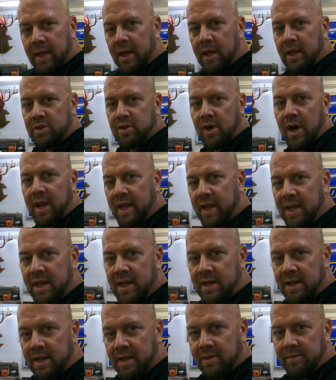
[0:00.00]
and try to get
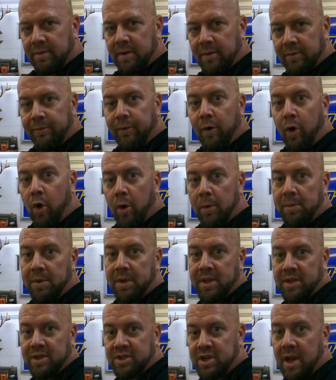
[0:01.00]
it to conform
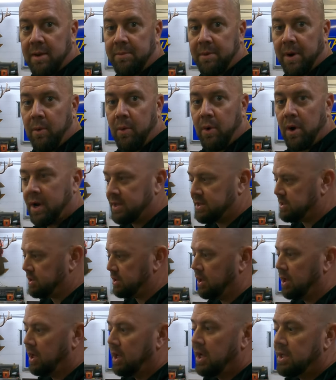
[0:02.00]
to the shape I want it to.